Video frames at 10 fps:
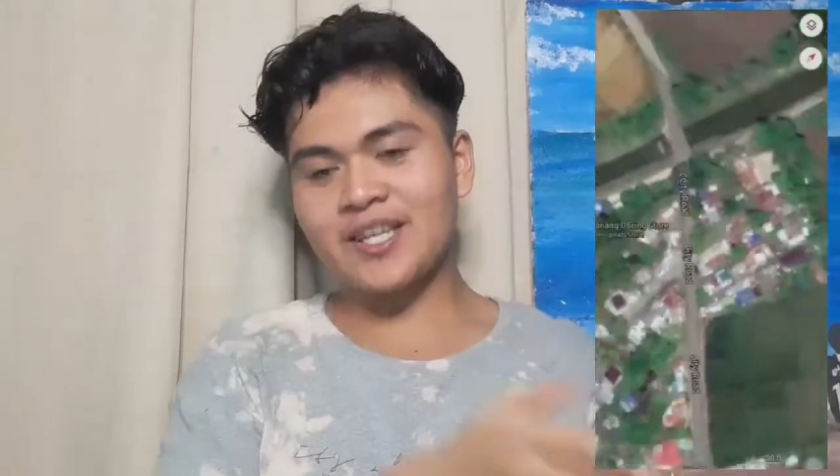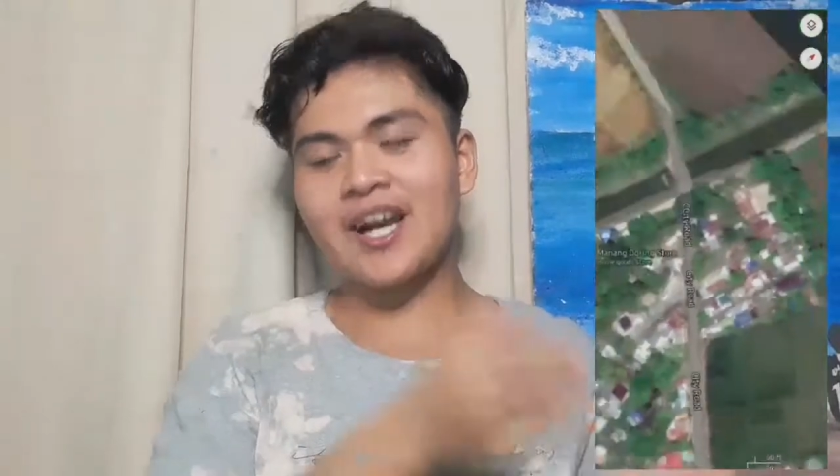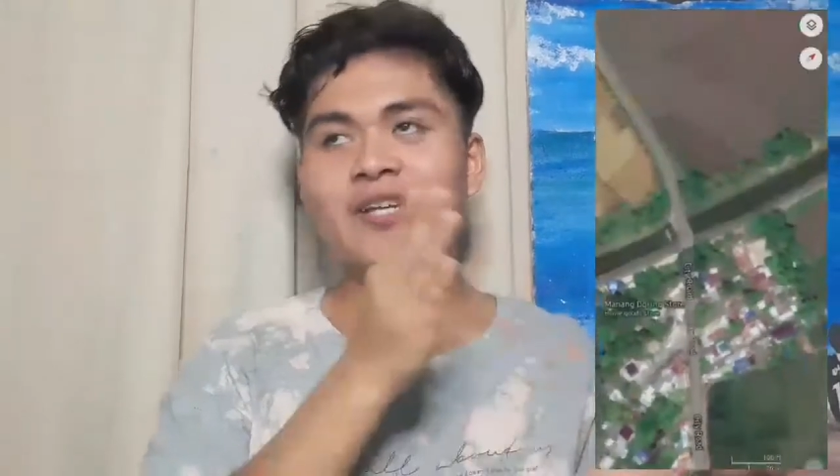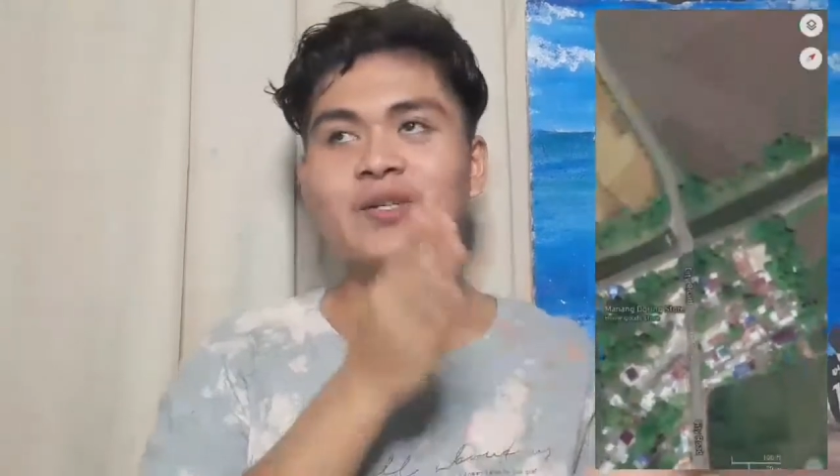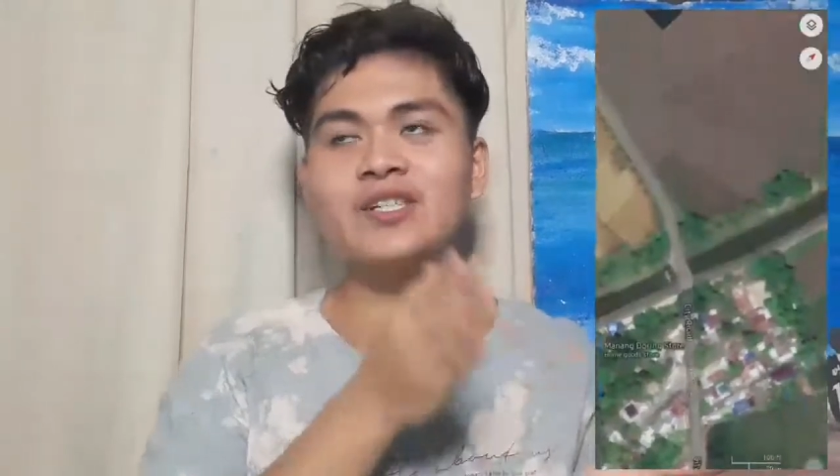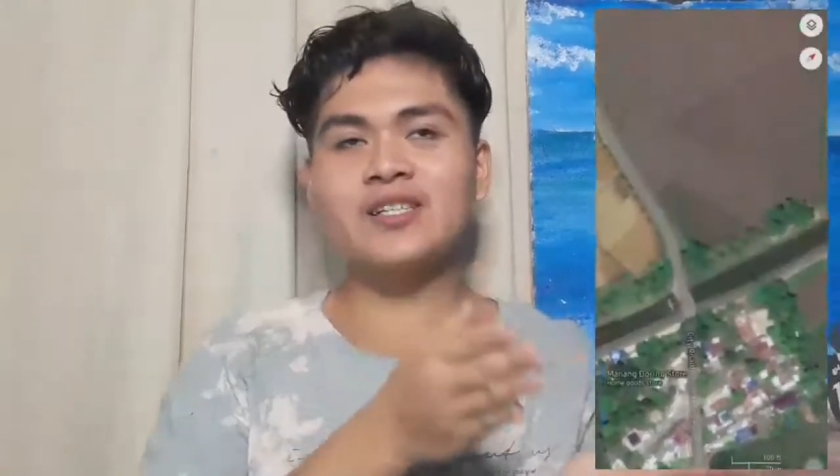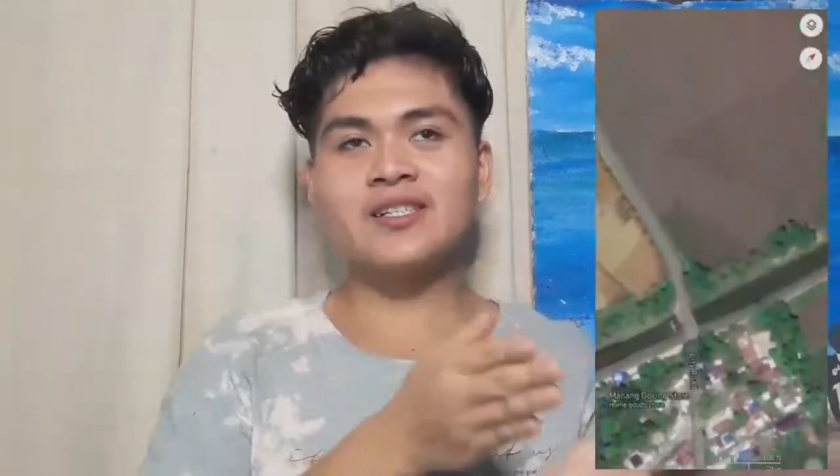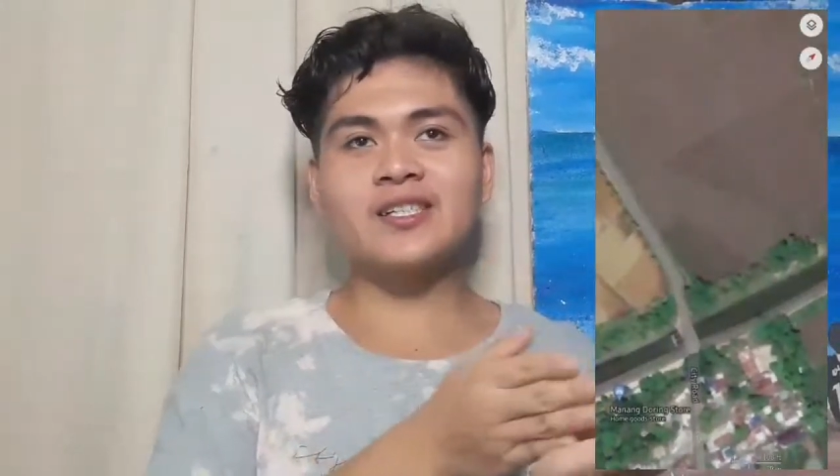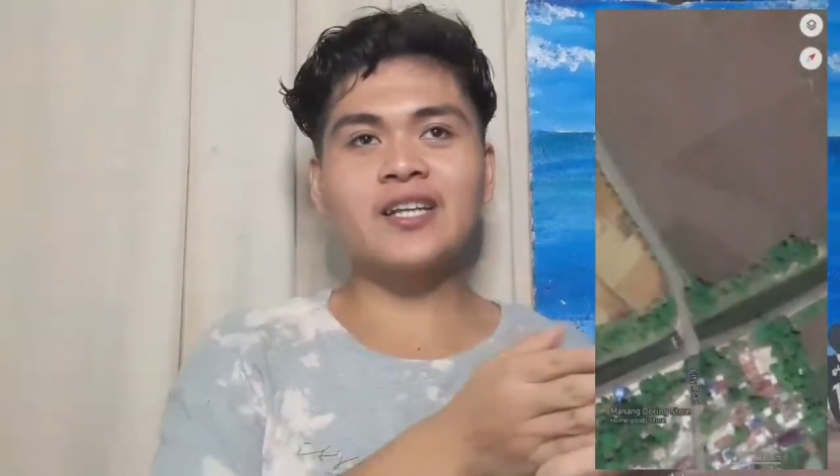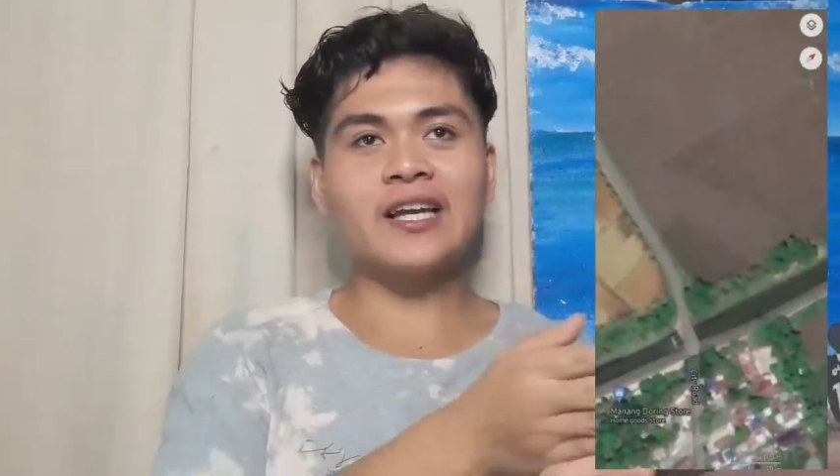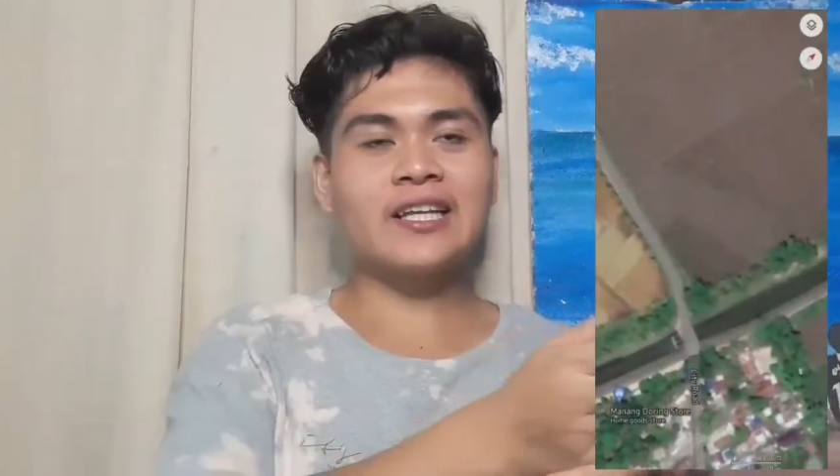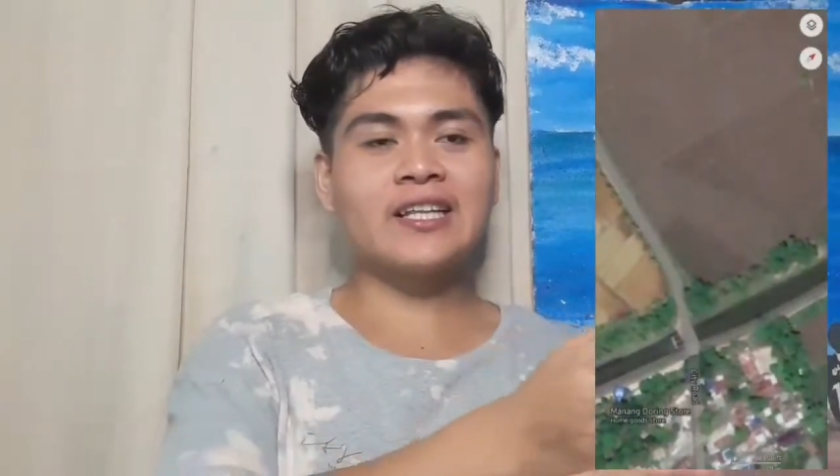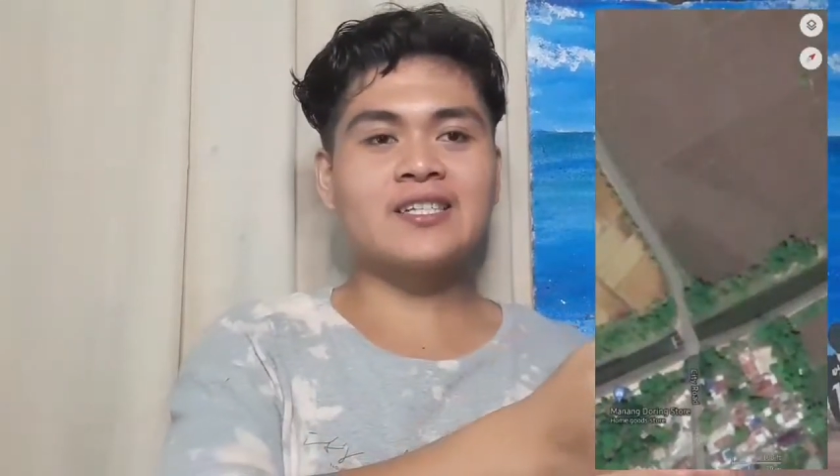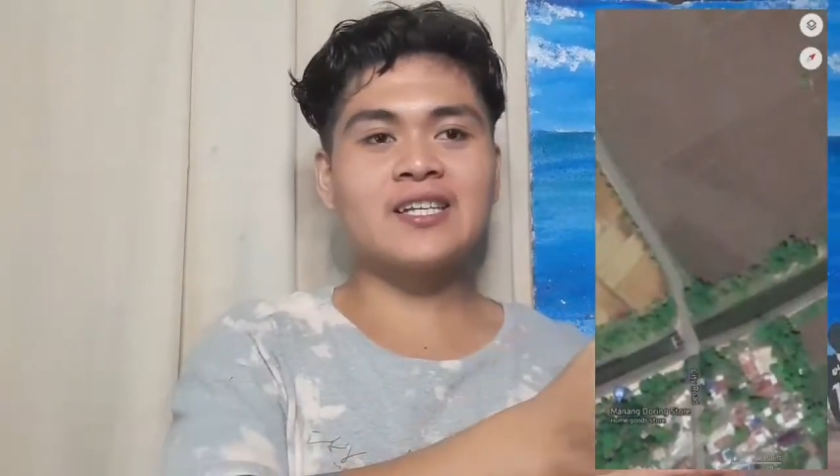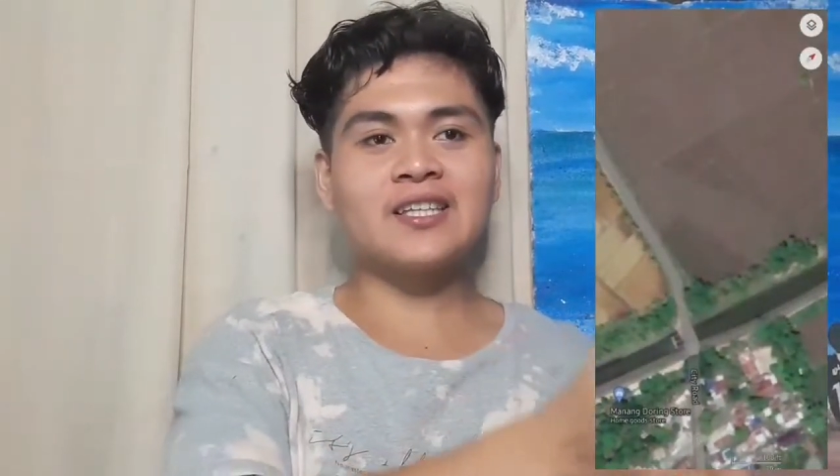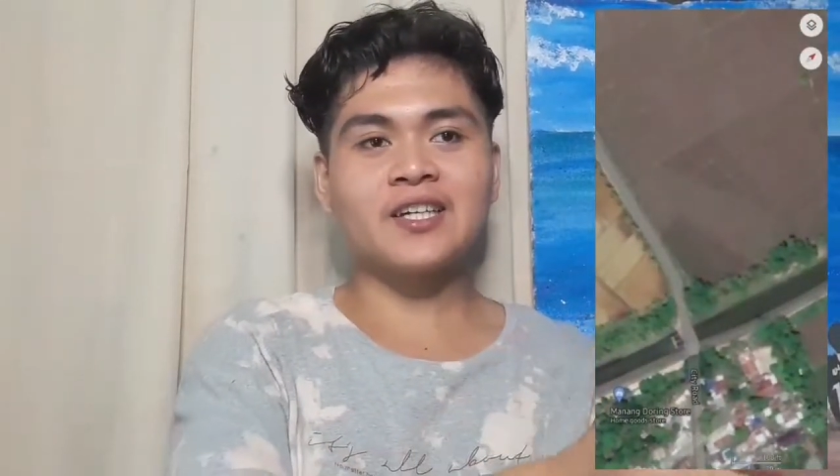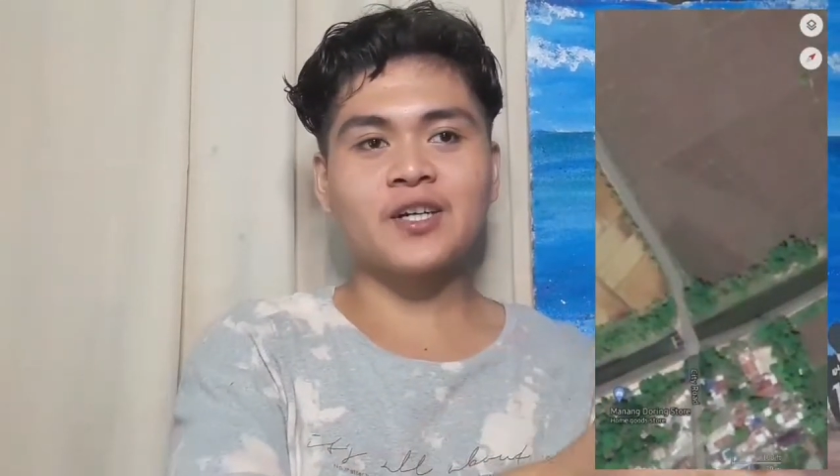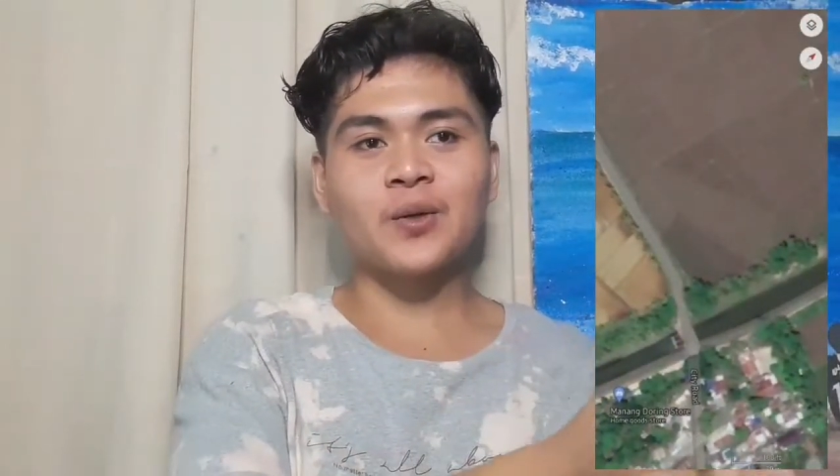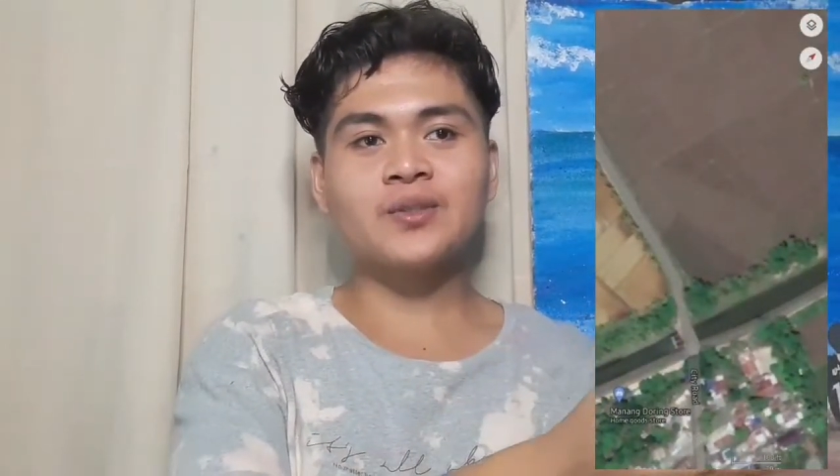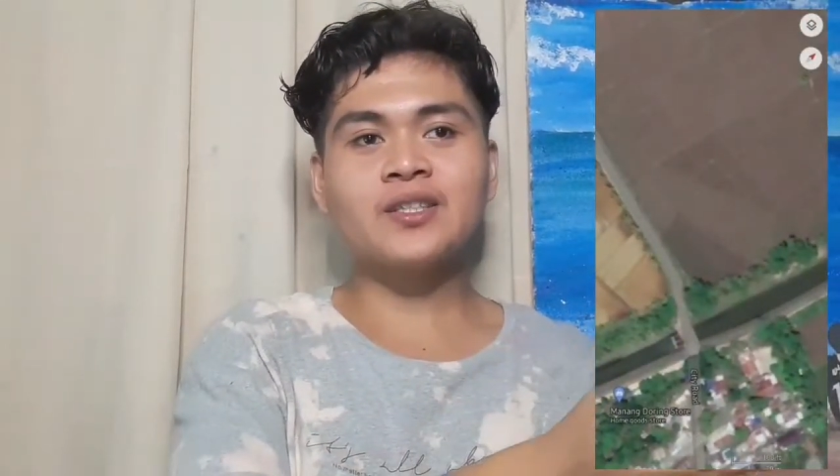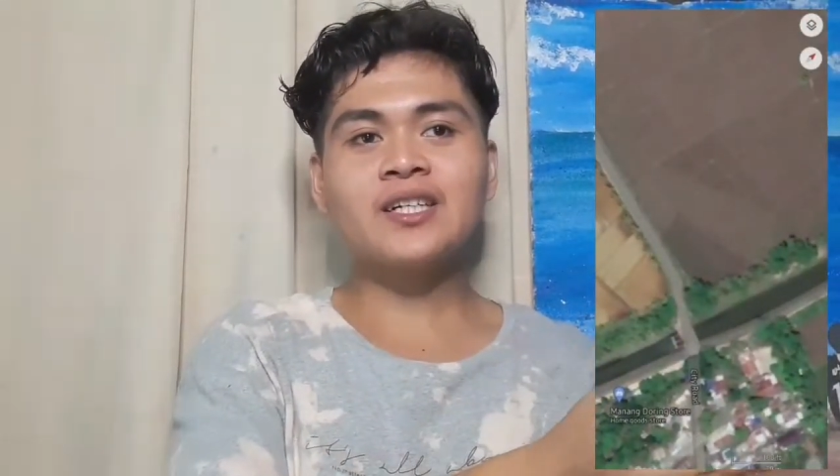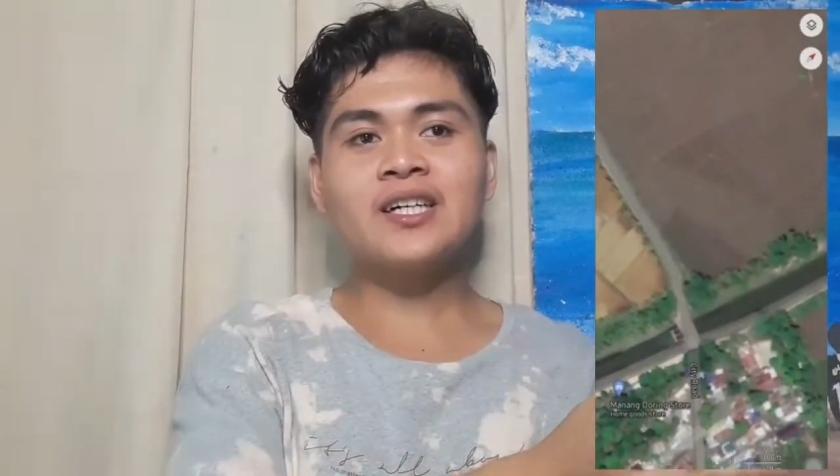Yeah, you just straighten the city road